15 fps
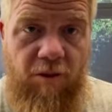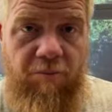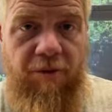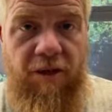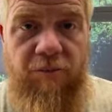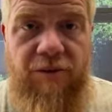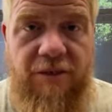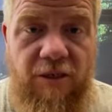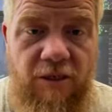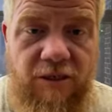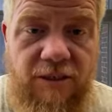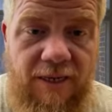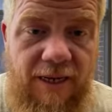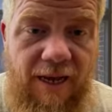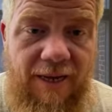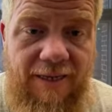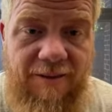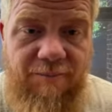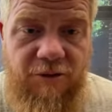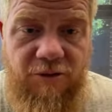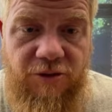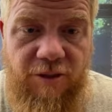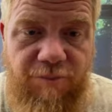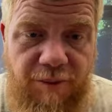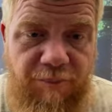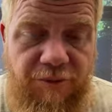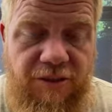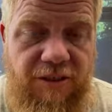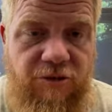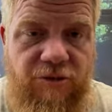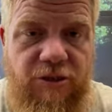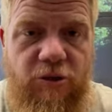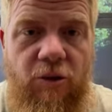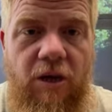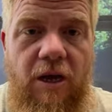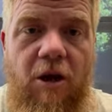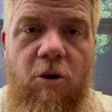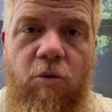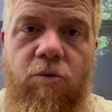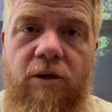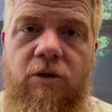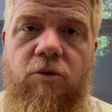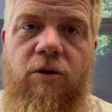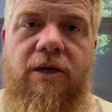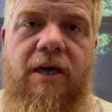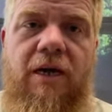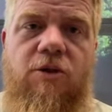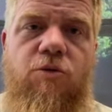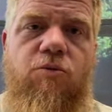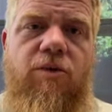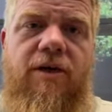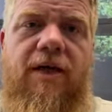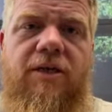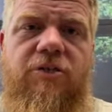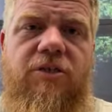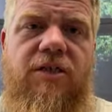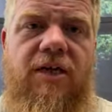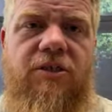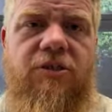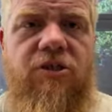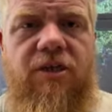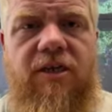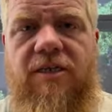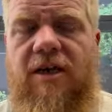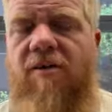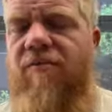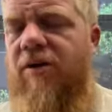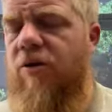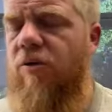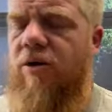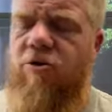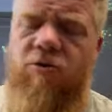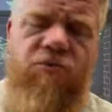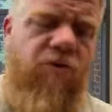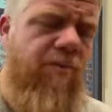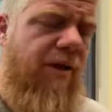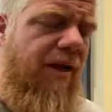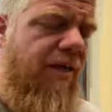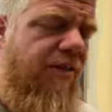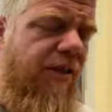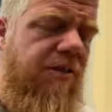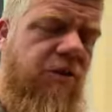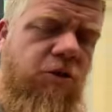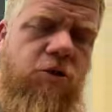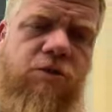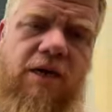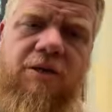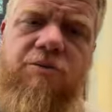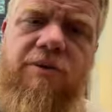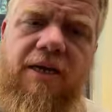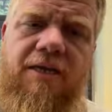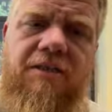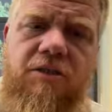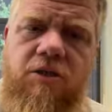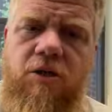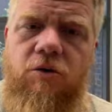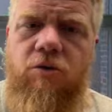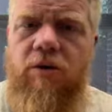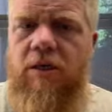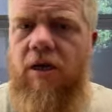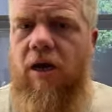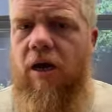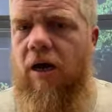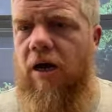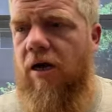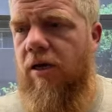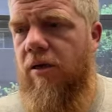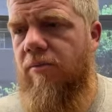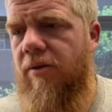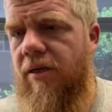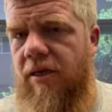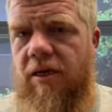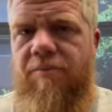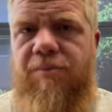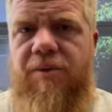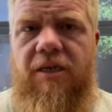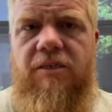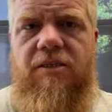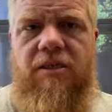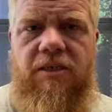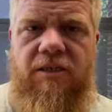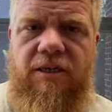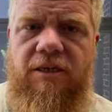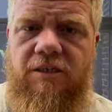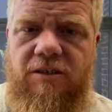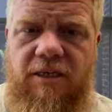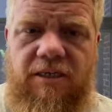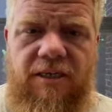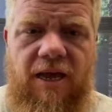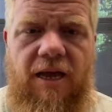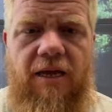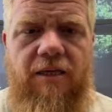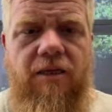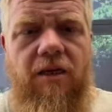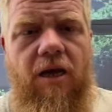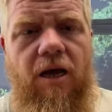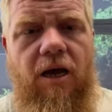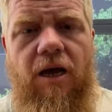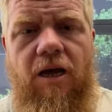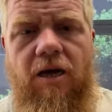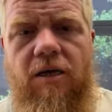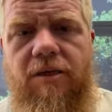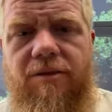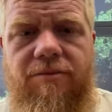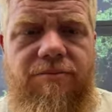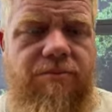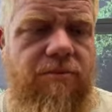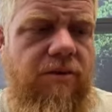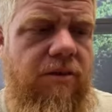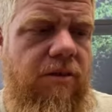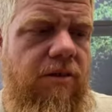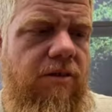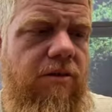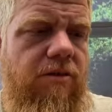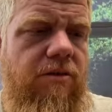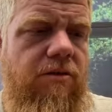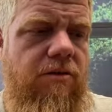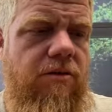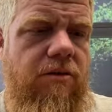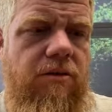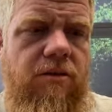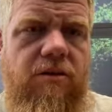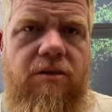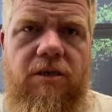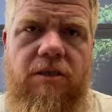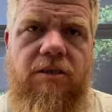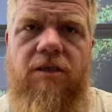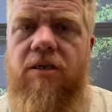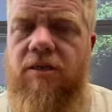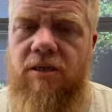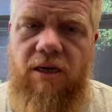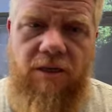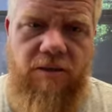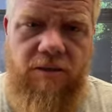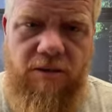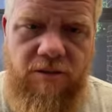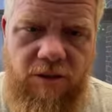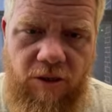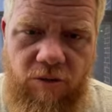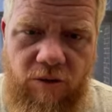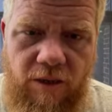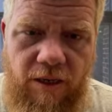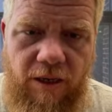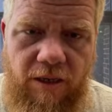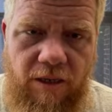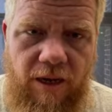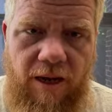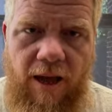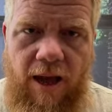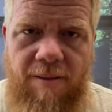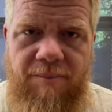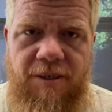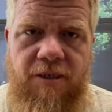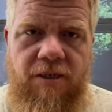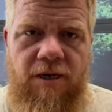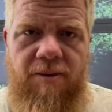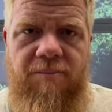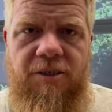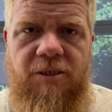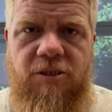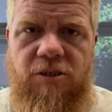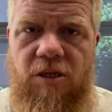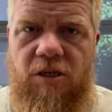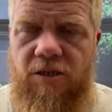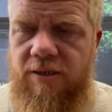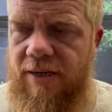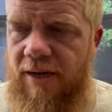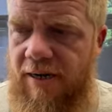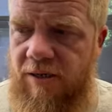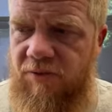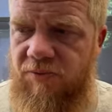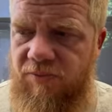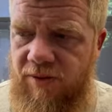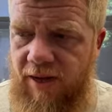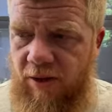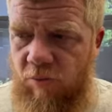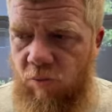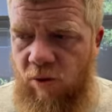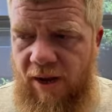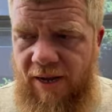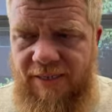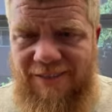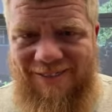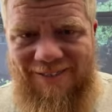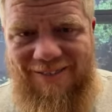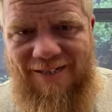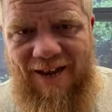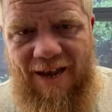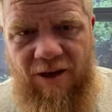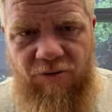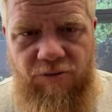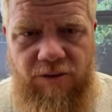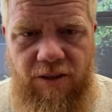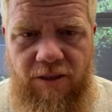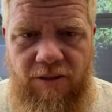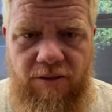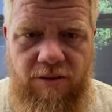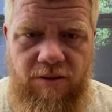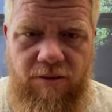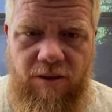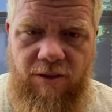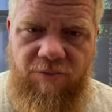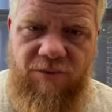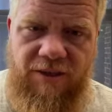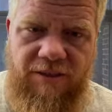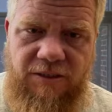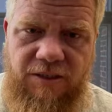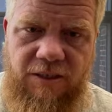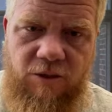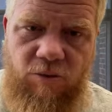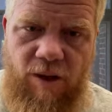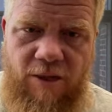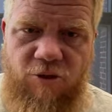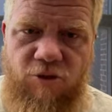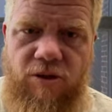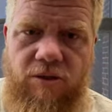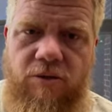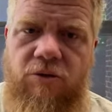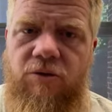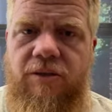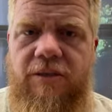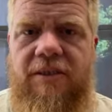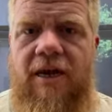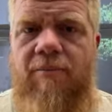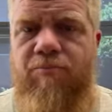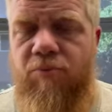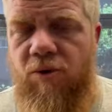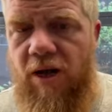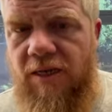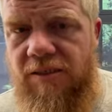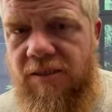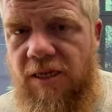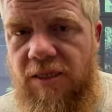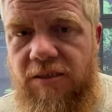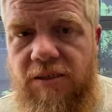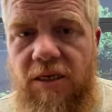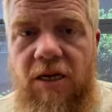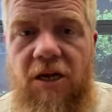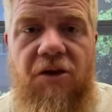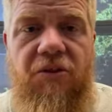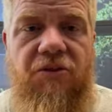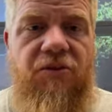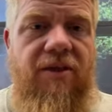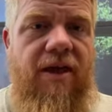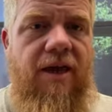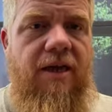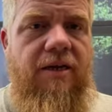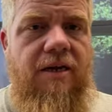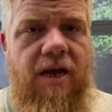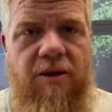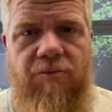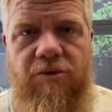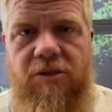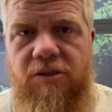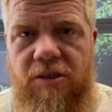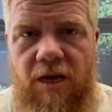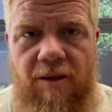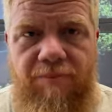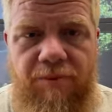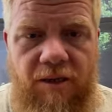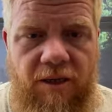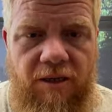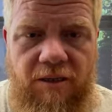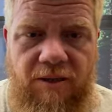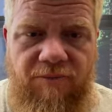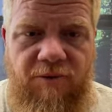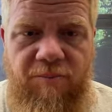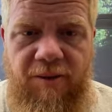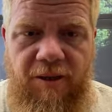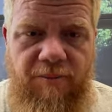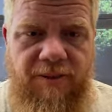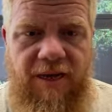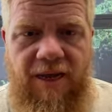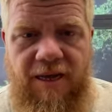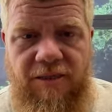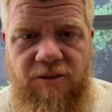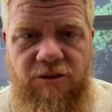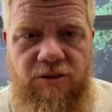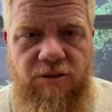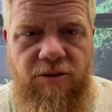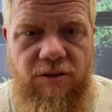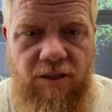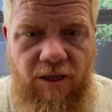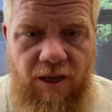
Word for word: anyways, it looks like I am losing people's interest. So real quick, I just want to ask you guys, do you guys have any questions for me? Anything that you guys would like to know? Um, any updates, anything else like that? Um, uh, uh da da da da da. So uh, I, am gonna I'm gonna start kind of like winding down, and if I see a question during that process, then I will stop long enough to be able to answer.